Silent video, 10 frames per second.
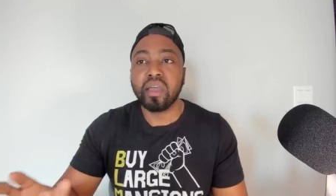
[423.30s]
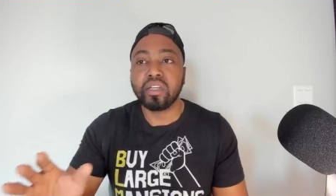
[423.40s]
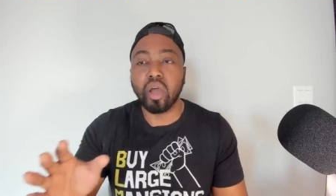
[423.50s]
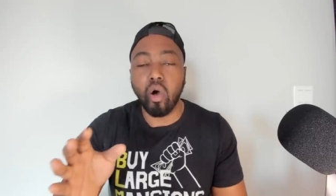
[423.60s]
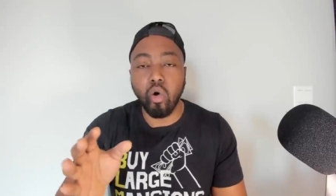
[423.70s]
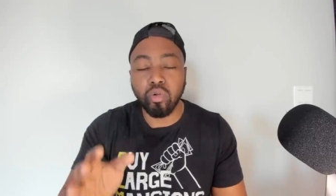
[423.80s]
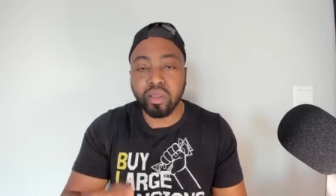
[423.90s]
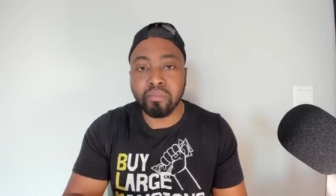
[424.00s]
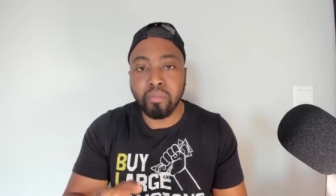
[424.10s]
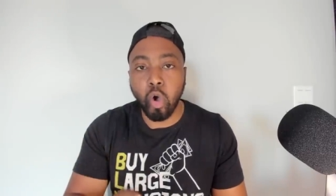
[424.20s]
the
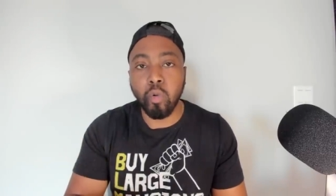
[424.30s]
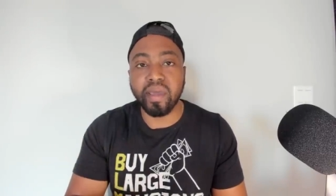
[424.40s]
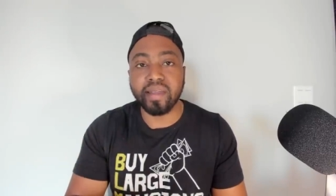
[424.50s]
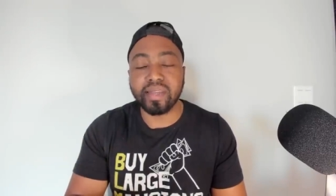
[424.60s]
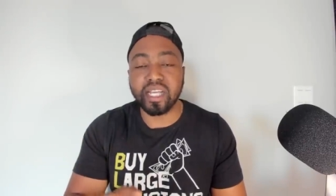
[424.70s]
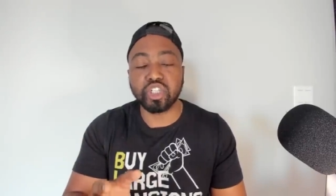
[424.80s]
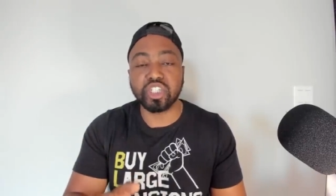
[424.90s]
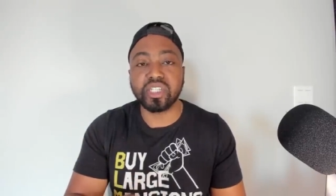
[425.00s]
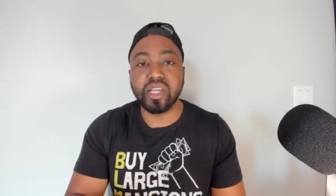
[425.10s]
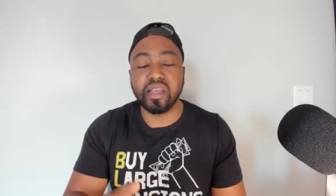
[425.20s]
only moment that you
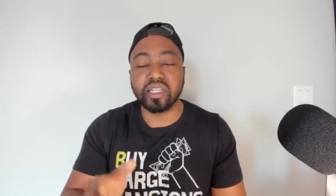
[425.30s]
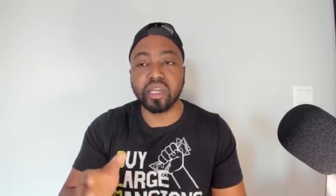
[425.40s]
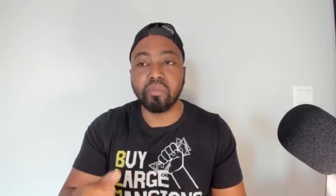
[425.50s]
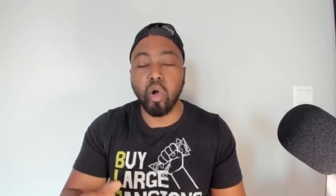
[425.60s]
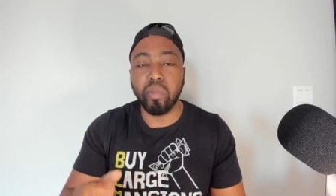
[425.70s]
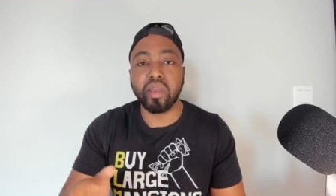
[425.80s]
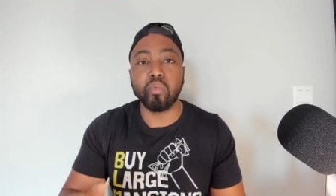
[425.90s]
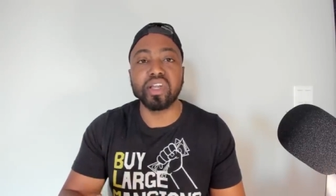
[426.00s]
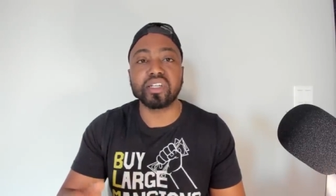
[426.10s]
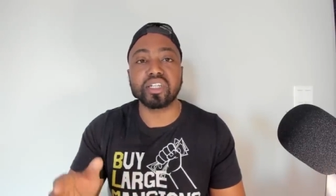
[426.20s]
see is the moment in
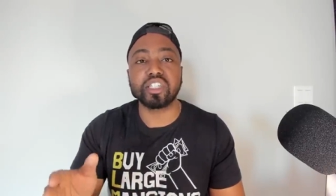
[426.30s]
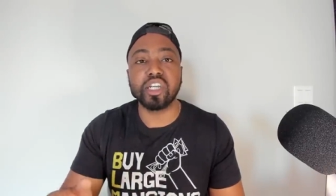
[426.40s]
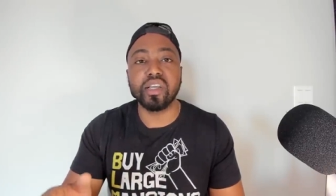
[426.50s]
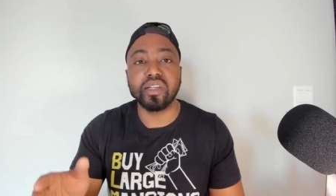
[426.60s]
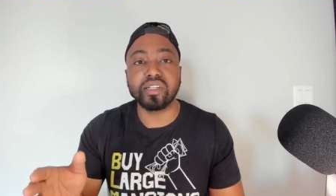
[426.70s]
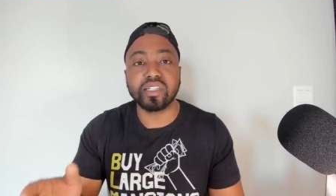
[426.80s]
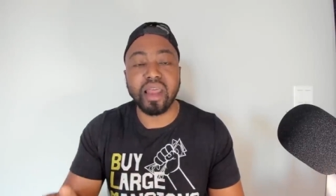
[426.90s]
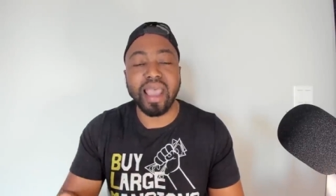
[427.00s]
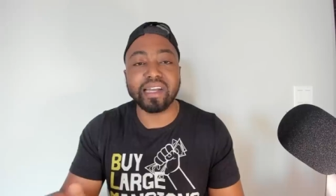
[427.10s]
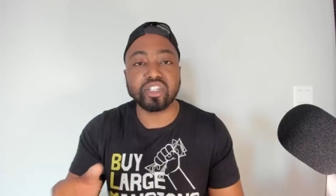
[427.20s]
which she
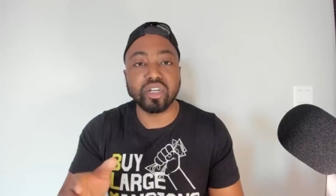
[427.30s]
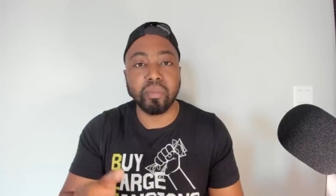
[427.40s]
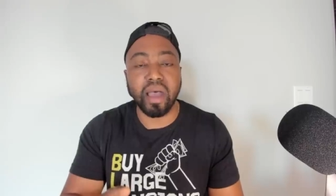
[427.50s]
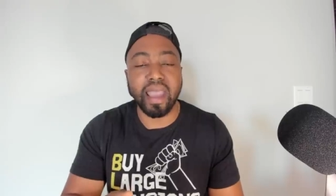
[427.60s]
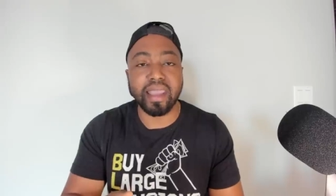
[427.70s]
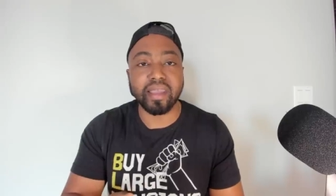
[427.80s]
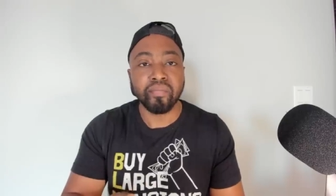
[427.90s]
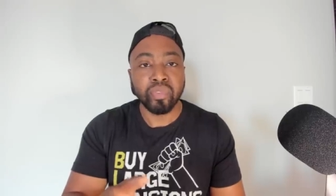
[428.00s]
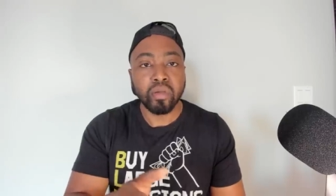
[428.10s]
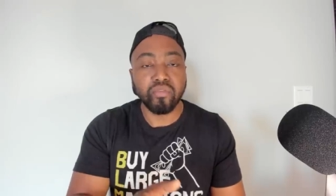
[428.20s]
snatched the mic
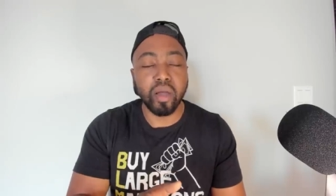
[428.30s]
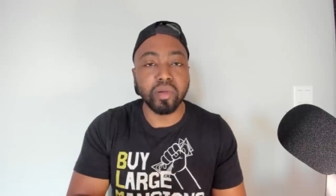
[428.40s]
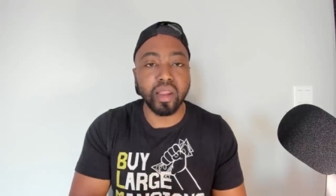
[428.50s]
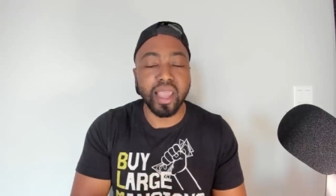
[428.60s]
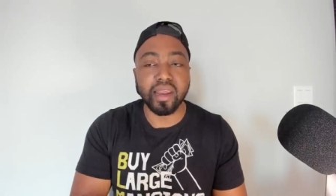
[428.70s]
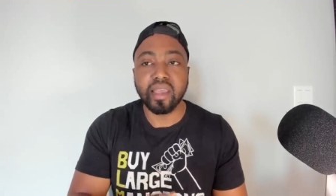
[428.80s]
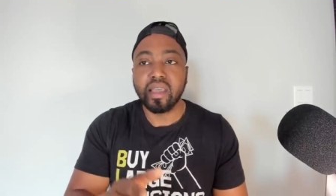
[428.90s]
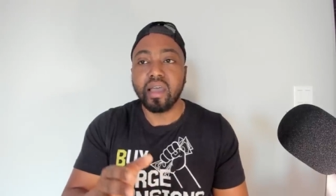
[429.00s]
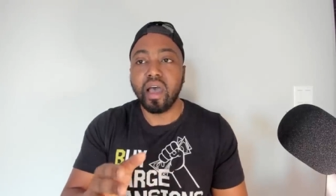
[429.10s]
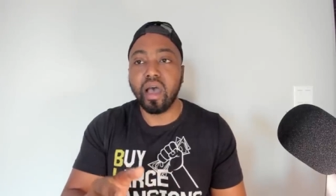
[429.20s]
from the lady.
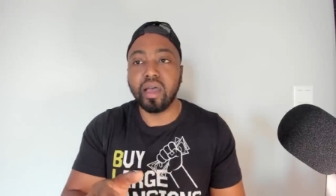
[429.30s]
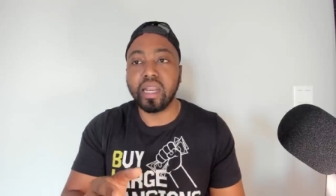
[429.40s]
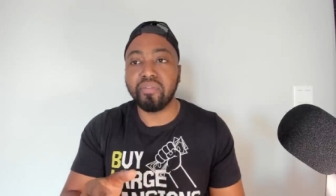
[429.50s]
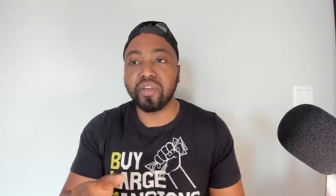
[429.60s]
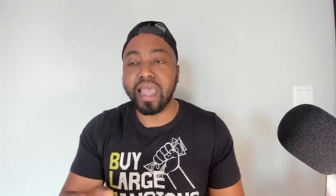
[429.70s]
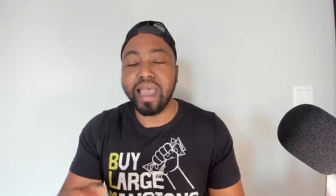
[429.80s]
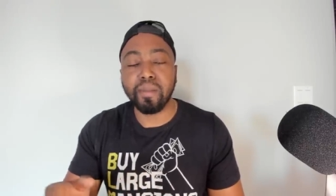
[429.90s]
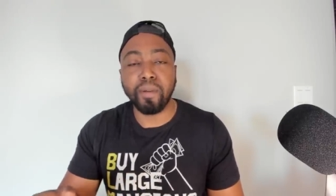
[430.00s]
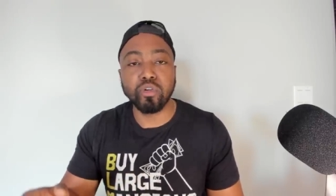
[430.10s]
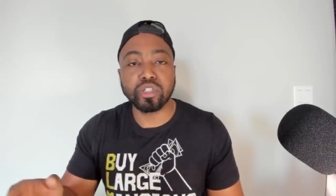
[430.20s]
Uh, they forgot to
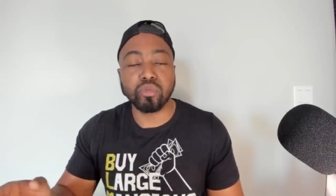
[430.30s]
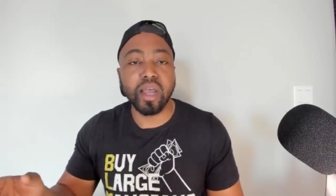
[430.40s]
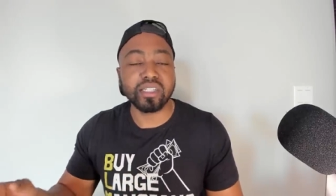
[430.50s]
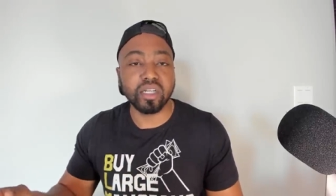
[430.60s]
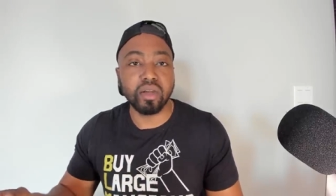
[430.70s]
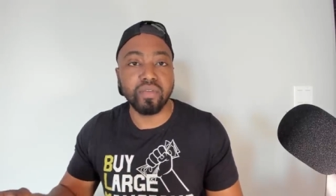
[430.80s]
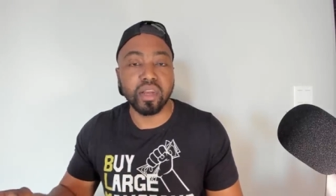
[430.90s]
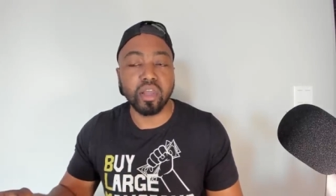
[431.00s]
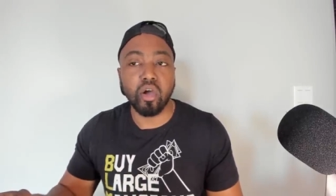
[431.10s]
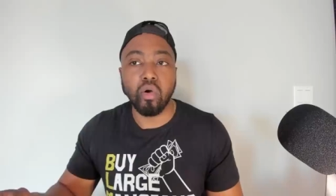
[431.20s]
post the rest of the
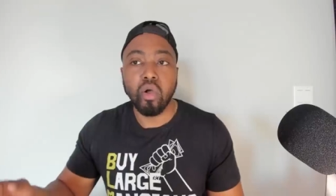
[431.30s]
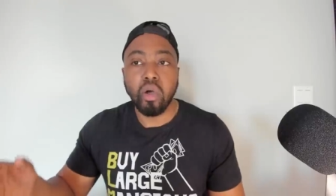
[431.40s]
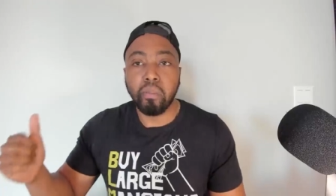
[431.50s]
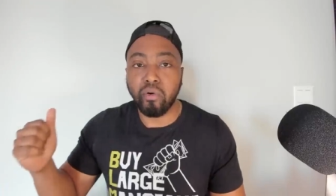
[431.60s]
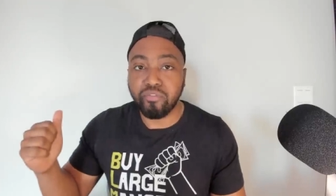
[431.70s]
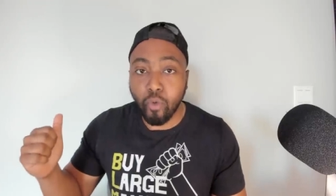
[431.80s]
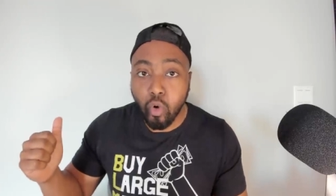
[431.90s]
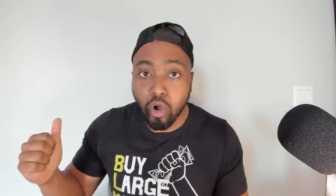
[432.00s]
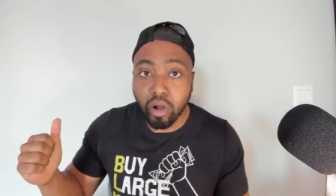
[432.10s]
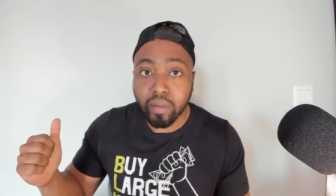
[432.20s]
video
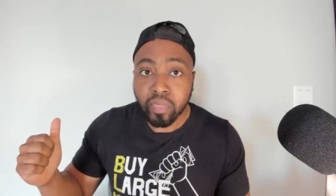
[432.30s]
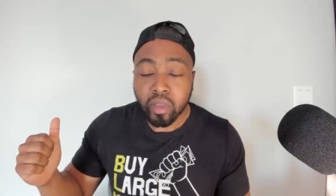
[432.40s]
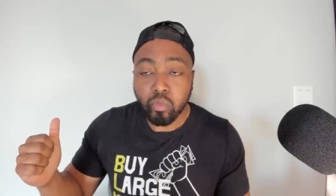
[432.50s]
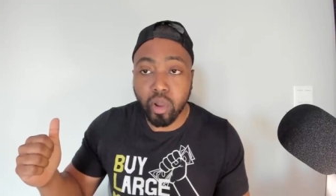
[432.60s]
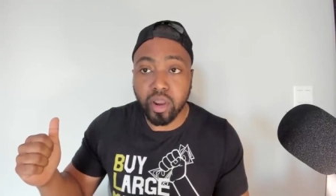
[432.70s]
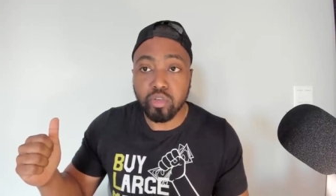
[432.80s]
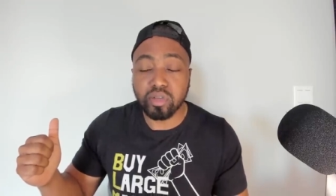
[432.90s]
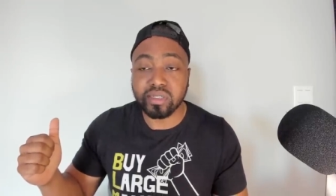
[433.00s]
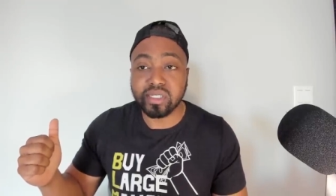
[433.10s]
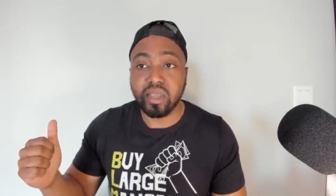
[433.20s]
before where you
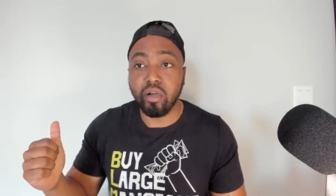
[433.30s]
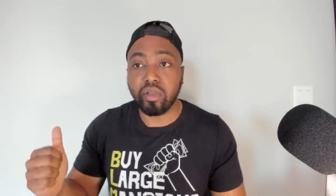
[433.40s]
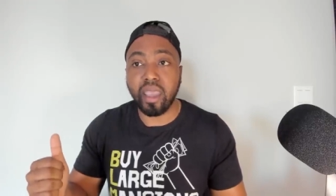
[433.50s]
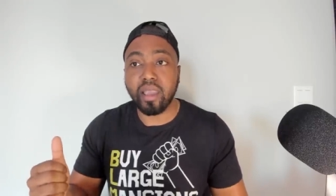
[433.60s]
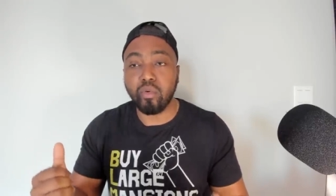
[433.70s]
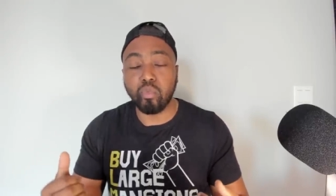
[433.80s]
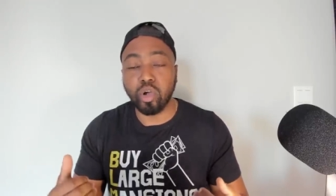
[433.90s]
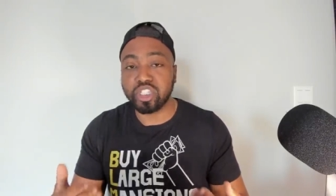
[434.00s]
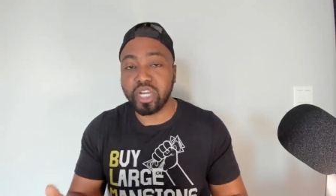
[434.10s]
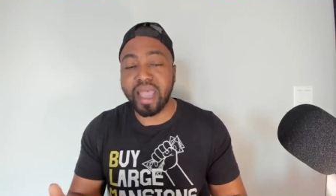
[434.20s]
can see, okay,
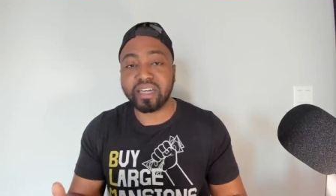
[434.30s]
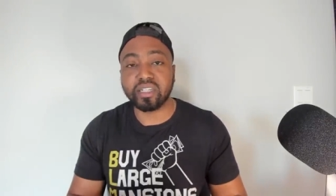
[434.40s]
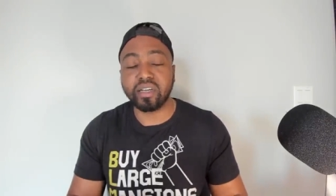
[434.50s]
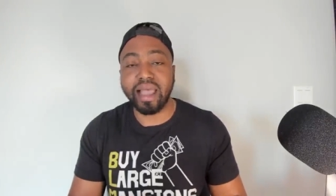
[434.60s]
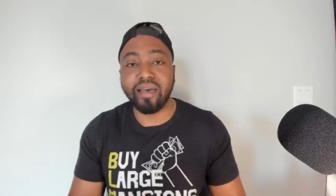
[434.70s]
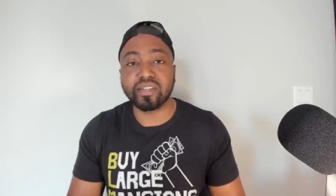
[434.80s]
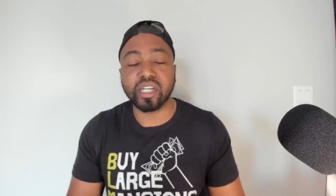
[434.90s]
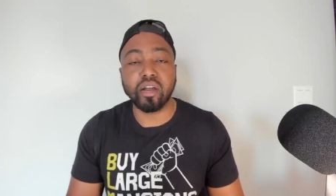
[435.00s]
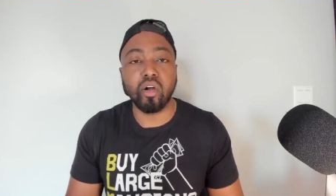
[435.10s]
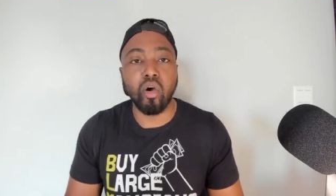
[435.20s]
was she actually allowed to
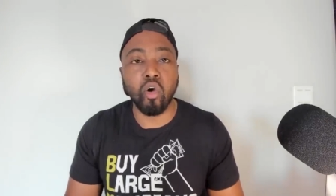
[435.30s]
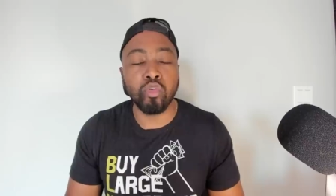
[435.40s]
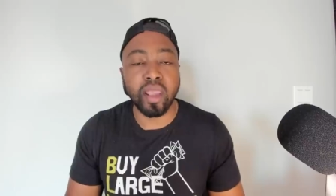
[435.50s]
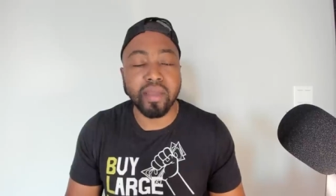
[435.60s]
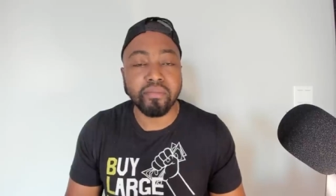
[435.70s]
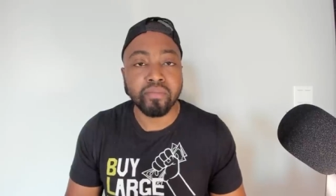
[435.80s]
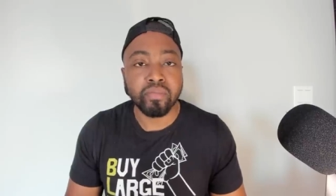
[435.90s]
say her whole name?